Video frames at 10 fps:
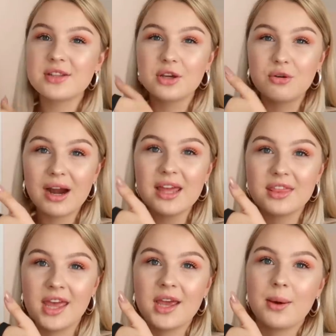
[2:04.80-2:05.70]
the great
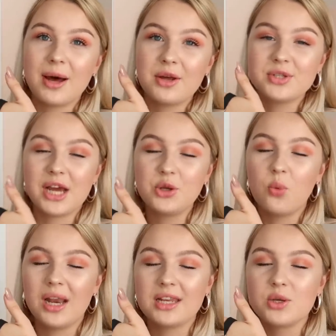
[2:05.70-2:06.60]
thing about Daniel
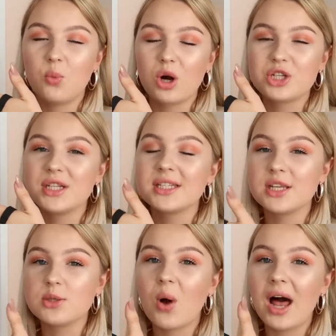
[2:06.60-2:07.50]
Wellington watches
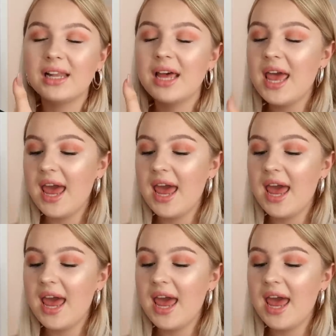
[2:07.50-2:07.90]
as well